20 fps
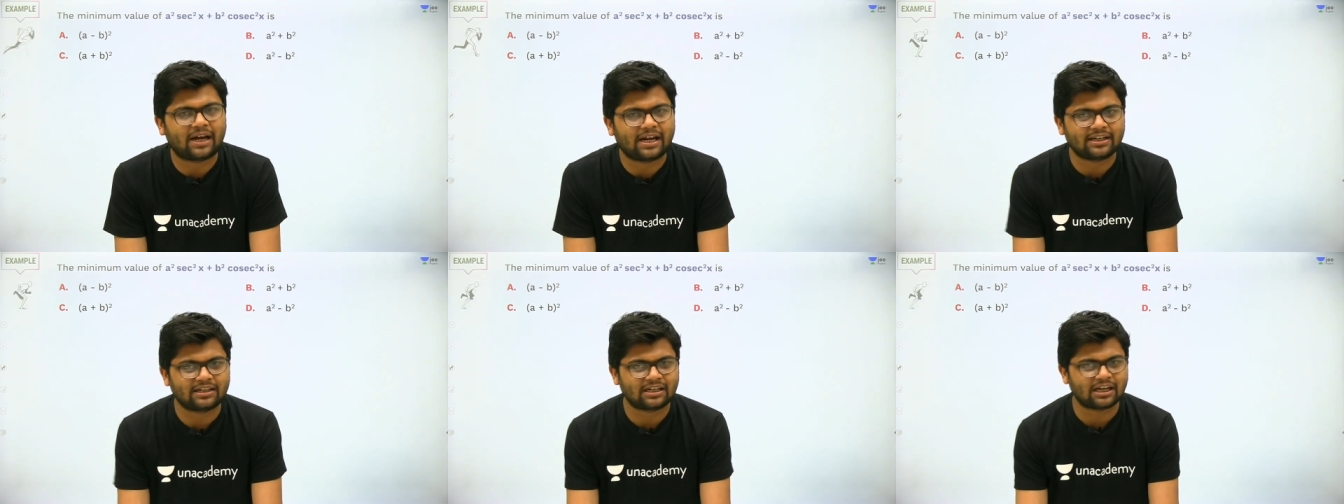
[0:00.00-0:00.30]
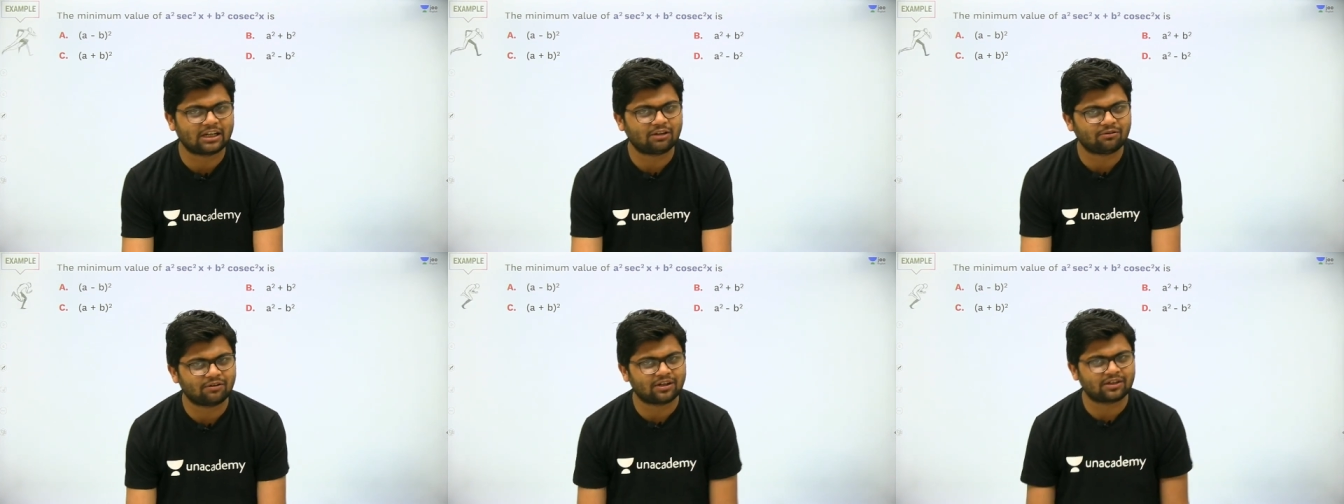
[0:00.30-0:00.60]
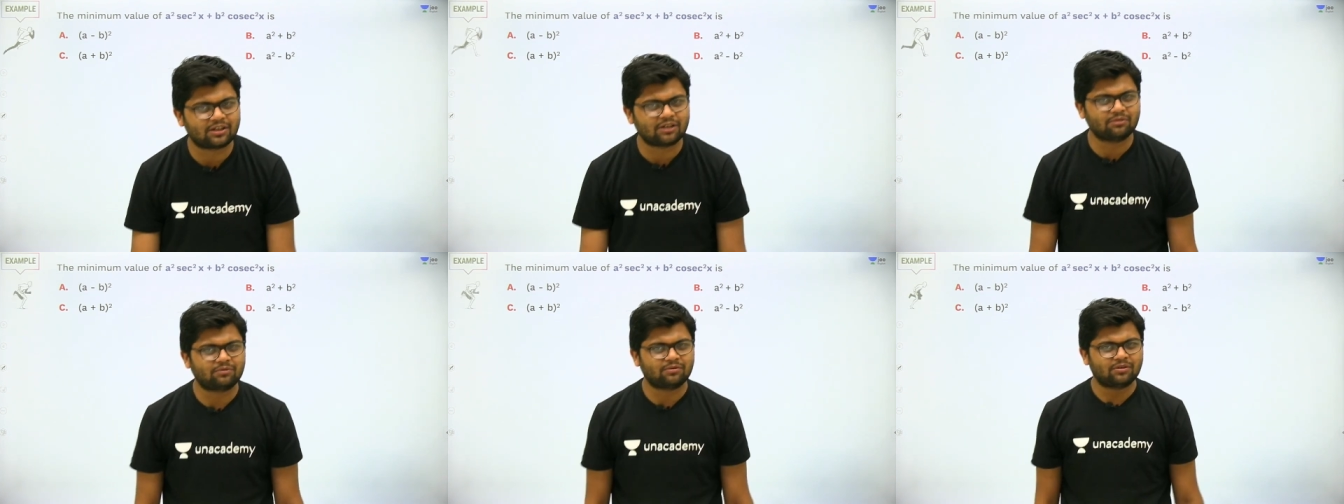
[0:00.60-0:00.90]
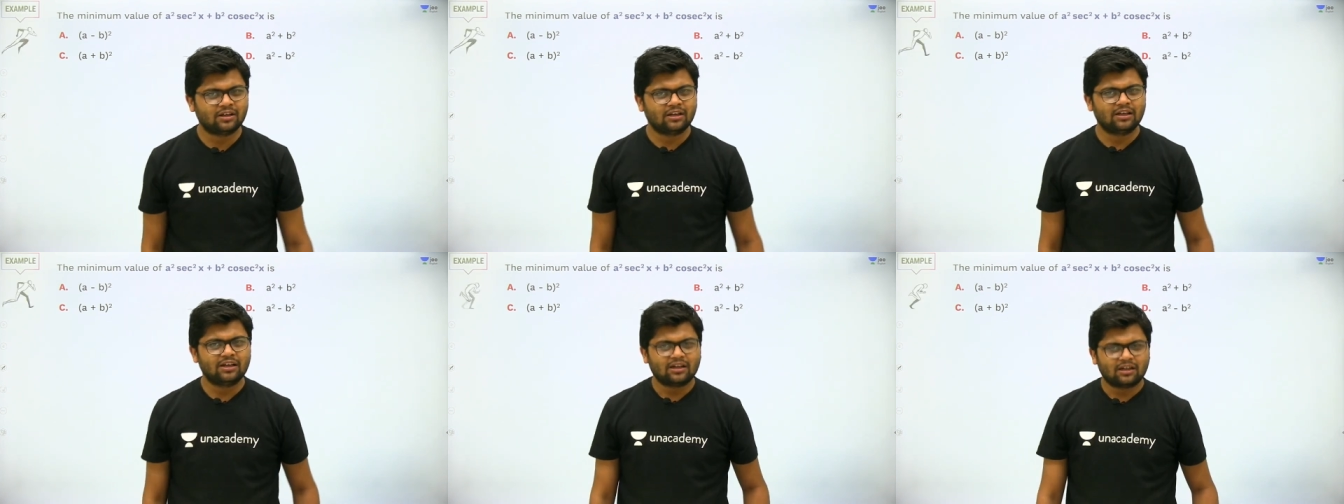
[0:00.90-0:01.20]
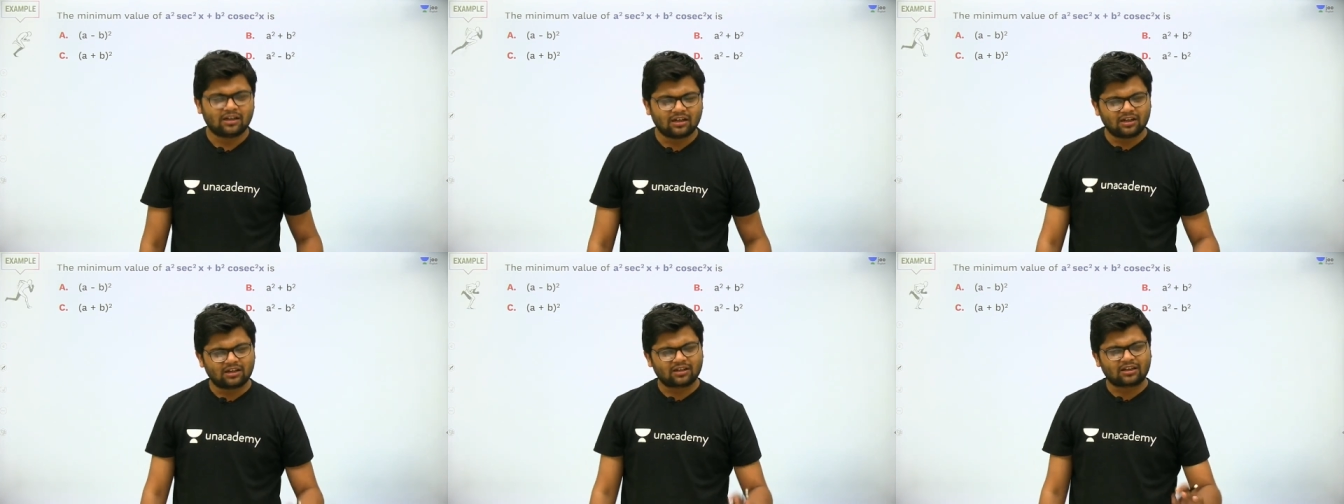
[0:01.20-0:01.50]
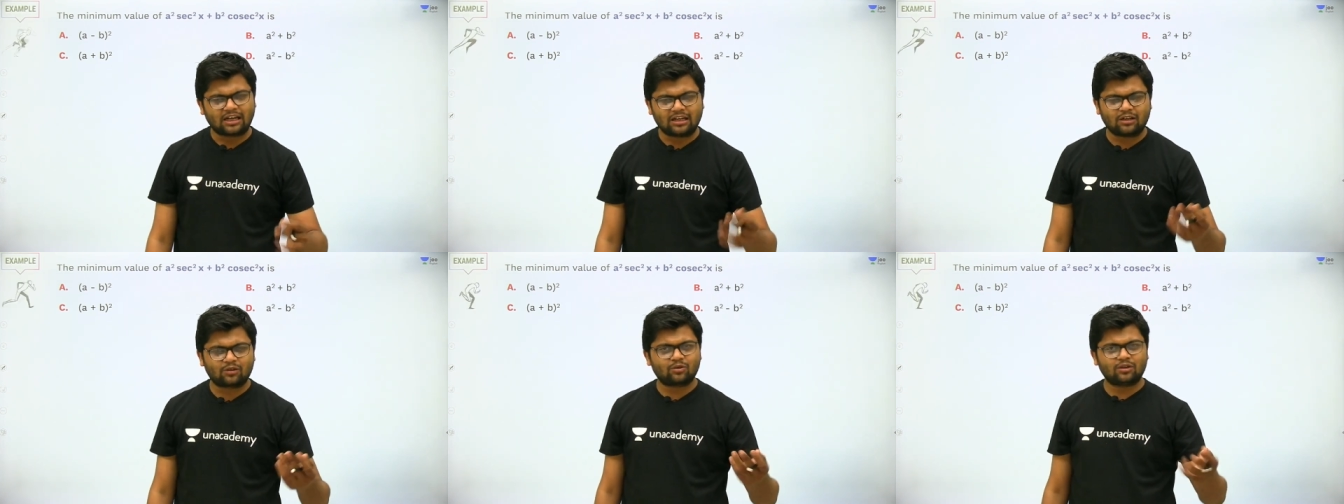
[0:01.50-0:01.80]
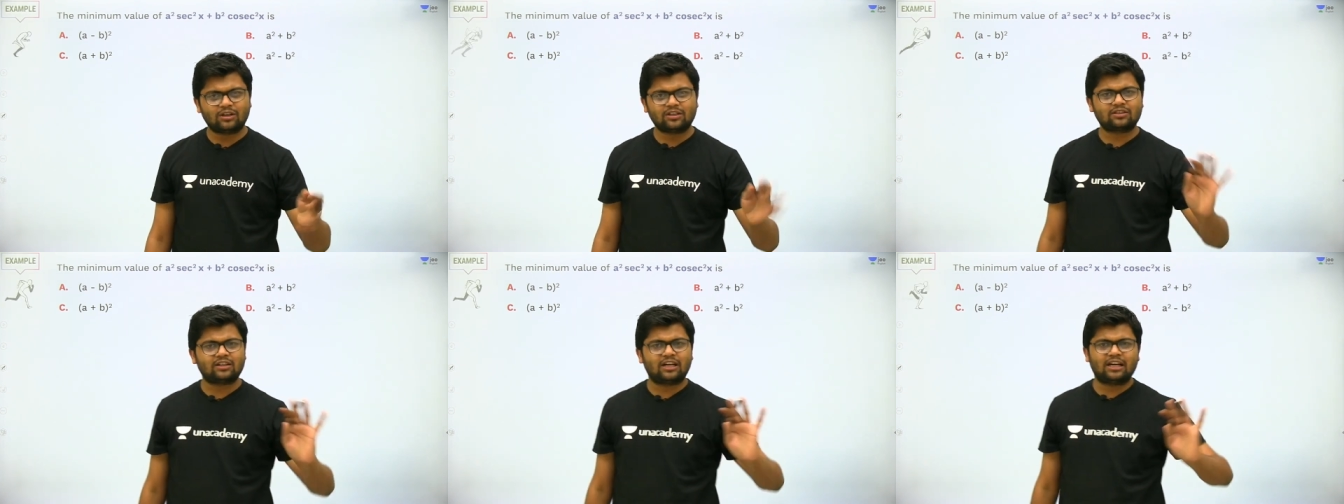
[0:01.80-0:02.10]
by derivative uh,
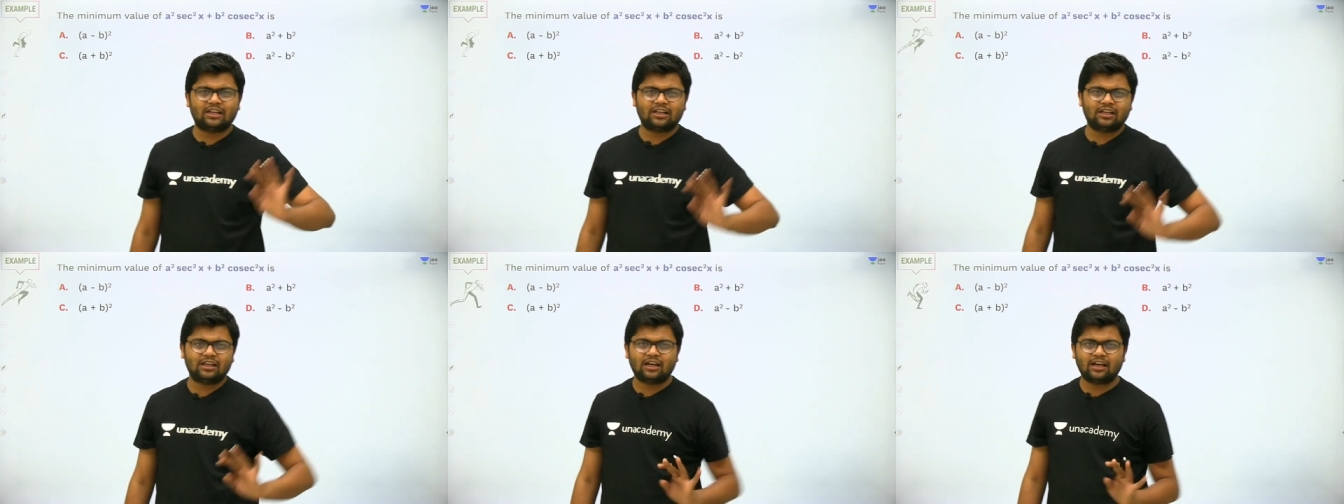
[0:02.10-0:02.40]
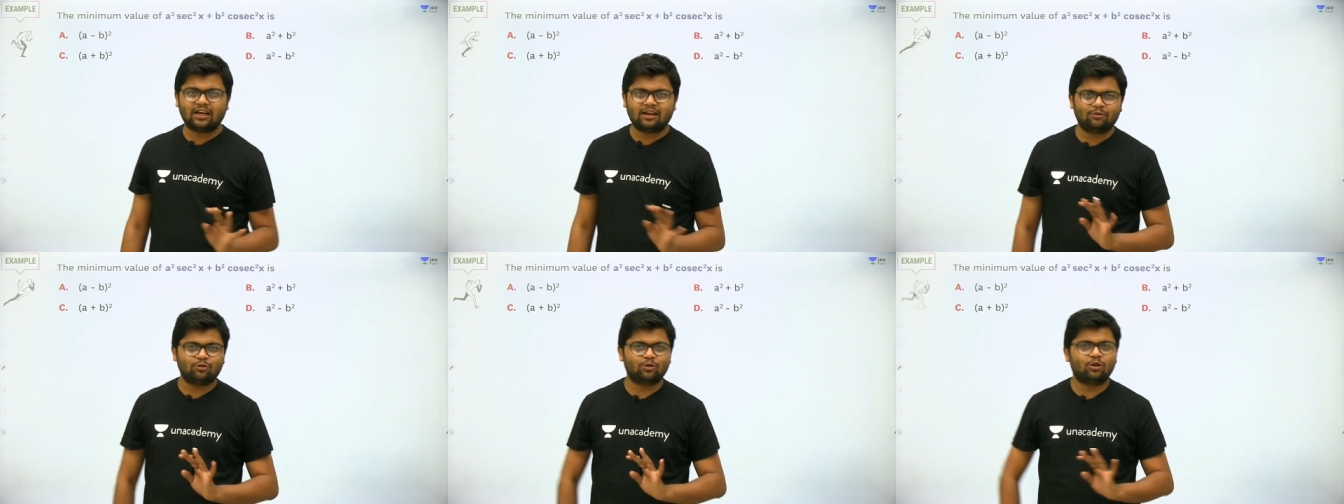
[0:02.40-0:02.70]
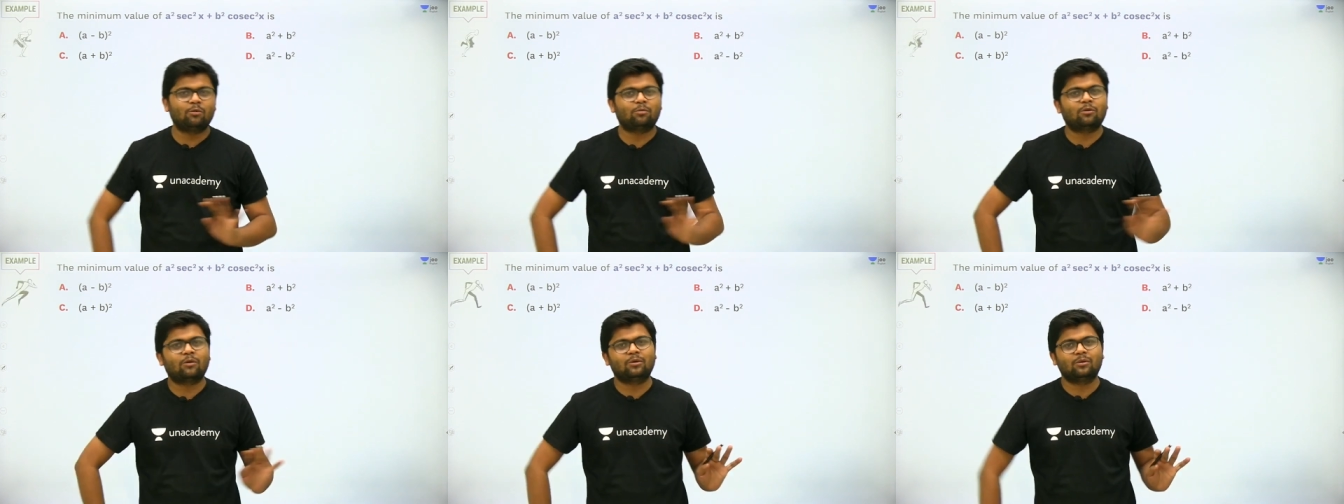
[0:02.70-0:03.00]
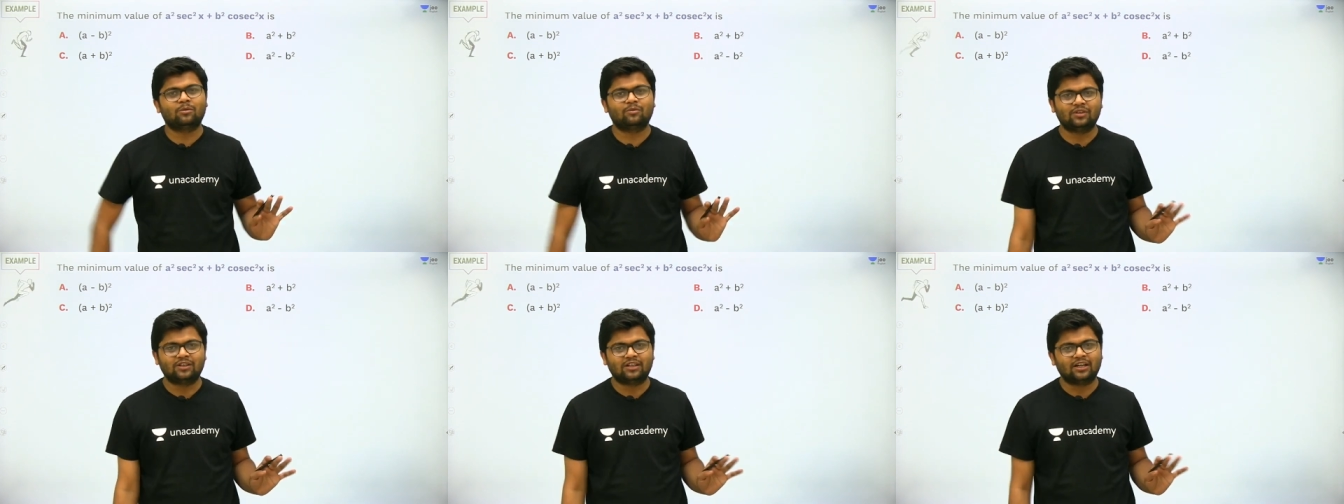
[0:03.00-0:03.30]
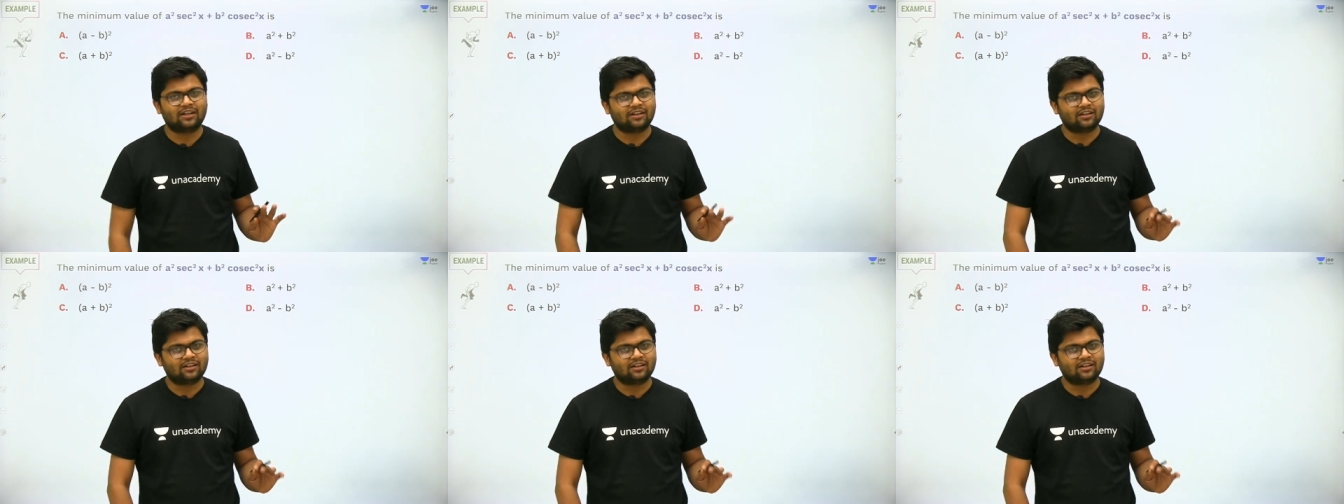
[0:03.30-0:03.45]
calculus, I have no problem with